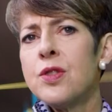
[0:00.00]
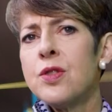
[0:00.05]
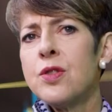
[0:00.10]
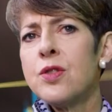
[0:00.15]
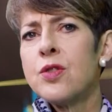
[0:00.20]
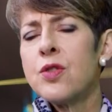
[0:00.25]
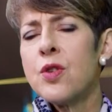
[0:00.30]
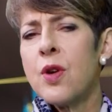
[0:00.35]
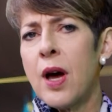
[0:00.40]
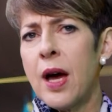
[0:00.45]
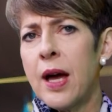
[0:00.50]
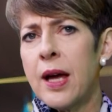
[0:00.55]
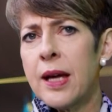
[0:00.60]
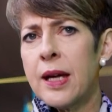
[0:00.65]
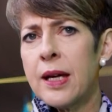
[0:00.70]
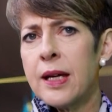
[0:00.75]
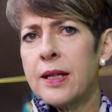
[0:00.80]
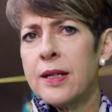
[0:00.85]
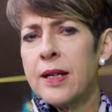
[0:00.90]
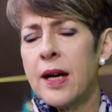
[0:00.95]
to
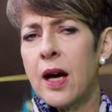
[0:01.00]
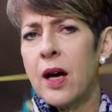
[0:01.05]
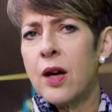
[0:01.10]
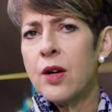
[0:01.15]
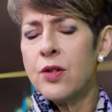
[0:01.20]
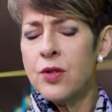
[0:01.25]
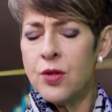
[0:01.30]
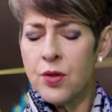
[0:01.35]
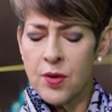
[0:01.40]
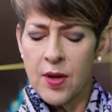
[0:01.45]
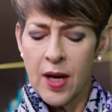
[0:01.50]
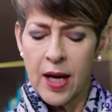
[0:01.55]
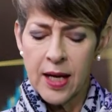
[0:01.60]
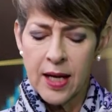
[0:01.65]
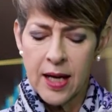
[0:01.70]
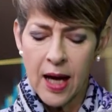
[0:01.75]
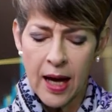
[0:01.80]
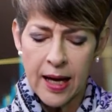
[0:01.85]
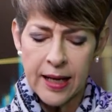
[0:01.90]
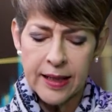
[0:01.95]
trade, how do they
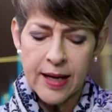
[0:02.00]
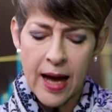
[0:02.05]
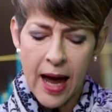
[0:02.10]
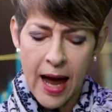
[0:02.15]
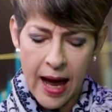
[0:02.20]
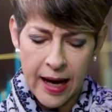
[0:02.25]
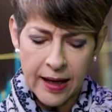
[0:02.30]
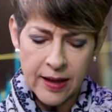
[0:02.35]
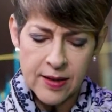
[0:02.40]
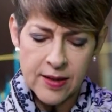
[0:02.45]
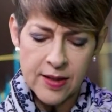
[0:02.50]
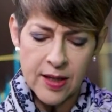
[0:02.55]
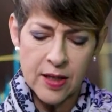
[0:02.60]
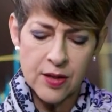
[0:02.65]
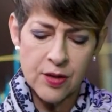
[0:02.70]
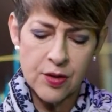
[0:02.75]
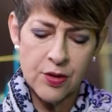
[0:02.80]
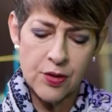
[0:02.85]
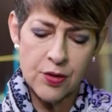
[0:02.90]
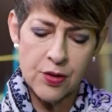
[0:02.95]
gain
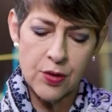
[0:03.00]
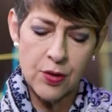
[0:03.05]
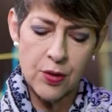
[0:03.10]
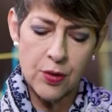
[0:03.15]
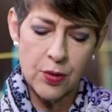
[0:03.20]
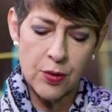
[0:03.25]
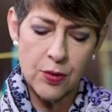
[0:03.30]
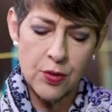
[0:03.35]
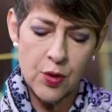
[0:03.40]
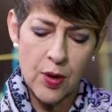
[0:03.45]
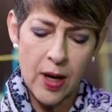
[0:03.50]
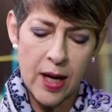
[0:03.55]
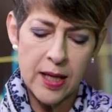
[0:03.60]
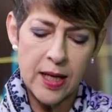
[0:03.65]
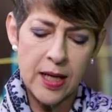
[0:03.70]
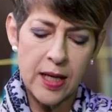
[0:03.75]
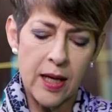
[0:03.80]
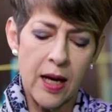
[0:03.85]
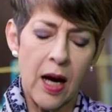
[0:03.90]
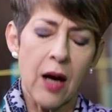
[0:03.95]
access to
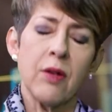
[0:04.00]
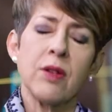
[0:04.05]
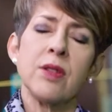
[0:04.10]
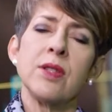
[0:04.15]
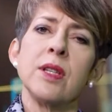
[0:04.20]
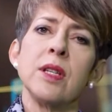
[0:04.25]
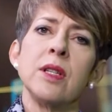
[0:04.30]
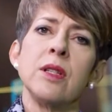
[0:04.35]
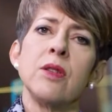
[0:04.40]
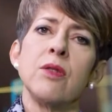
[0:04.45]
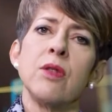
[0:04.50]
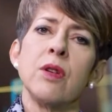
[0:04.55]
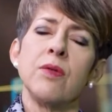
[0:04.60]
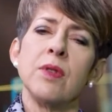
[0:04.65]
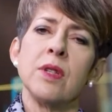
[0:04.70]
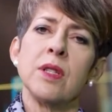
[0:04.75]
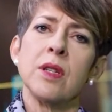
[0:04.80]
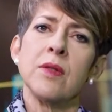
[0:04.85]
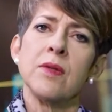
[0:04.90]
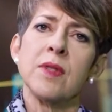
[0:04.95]
trading currency
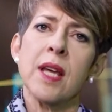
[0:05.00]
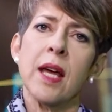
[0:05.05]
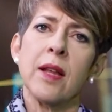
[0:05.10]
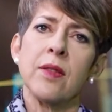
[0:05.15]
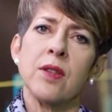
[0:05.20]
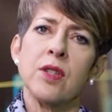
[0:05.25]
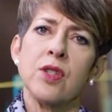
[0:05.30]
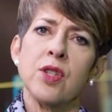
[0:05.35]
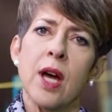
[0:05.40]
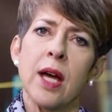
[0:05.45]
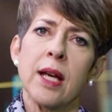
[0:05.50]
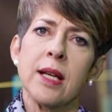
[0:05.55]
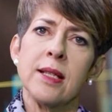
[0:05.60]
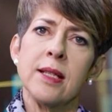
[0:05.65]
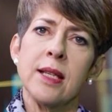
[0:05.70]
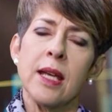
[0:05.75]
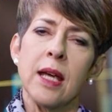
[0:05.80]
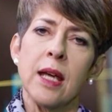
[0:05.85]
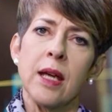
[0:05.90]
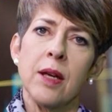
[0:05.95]
derivatives at the
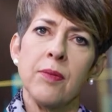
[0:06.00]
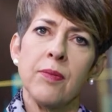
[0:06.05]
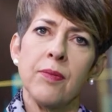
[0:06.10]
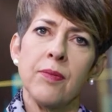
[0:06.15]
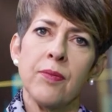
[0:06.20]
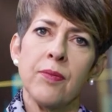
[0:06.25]
JSE?